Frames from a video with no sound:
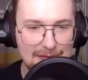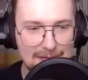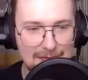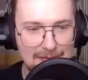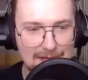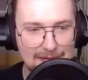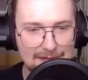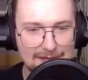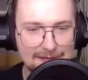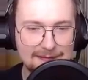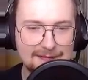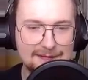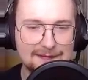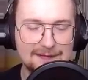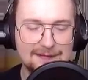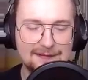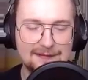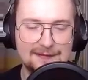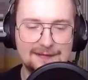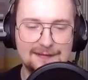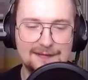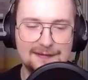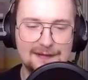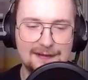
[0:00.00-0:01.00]
quick.
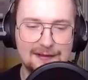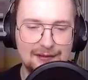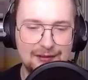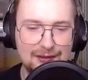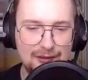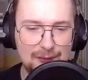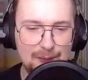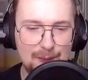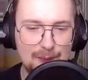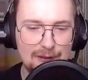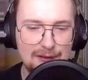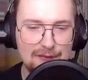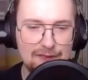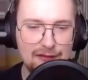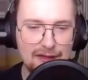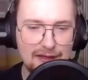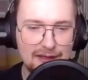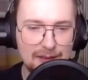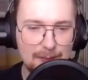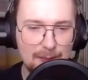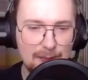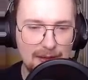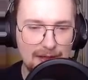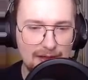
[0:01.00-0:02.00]
Speed running
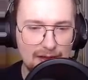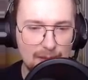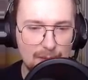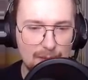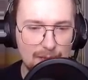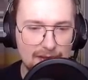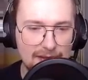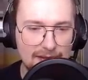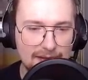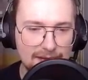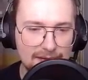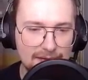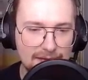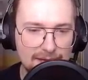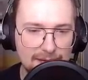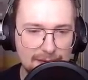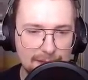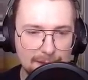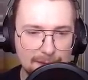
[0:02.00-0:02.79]
pack openings.